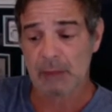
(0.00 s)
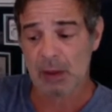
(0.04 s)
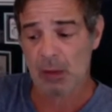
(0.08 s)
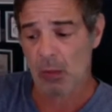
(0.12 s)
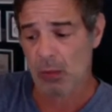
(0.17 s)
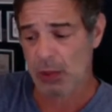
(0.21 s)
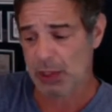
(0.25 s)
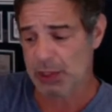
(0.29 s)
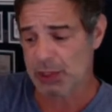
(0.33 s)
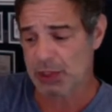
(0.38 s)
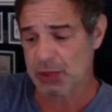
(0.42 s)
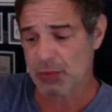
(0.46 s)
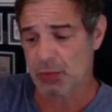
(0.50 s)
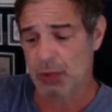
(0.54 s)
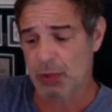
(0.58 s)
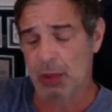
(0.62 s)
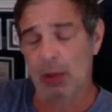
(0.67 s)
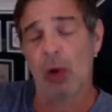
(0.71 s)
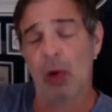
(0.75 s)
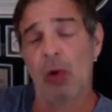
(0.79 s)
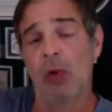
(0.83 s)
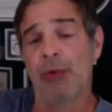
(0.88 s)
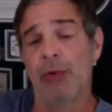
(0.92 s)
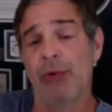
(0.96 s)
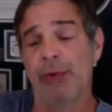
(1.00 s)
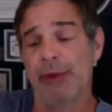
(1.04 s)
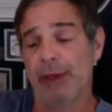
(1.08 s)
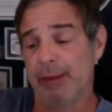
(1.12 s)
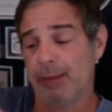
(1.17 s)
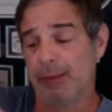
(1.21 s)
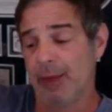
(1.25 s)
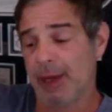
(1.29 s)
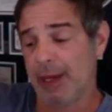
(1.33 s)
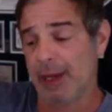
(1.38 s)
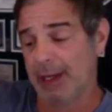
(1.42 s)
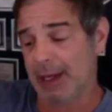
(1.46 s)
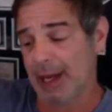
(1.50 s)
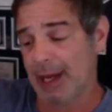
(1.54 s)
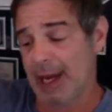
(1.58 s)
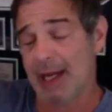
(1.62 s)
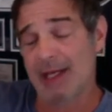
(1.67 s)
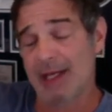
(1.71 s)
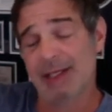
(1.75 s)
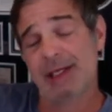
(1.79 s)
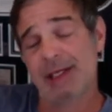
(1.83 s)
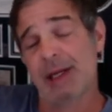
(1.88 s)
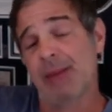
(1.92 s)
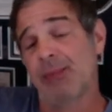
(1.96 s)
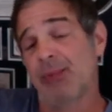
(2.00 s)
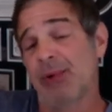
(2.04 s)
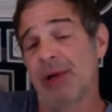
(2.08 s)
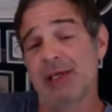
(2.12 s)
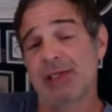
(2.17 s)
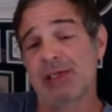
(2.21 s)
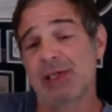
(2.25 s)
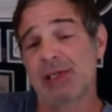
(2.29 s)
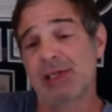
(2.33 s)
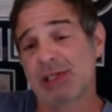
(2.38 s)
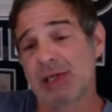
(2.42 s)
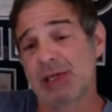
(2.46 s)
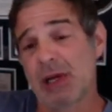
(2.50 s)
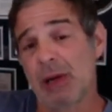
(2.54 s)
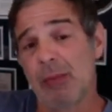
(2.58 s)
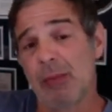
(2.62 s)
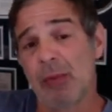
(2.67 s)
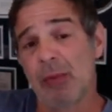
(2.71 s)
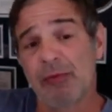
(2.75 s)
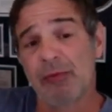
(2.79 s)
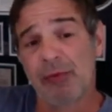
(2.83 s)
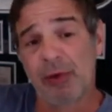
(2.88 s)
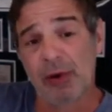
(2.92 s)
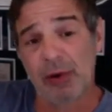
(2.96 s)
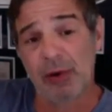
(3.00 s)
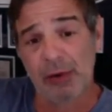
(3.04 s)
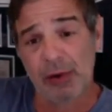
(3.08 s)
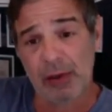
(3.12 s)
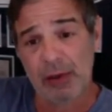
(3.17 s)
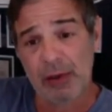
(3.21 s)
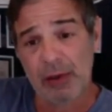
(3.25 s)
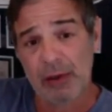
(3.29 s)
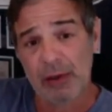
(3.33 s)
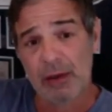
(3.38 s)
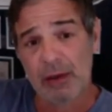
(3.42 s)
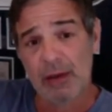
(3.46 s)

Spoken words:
which will only make asset prices tumble further.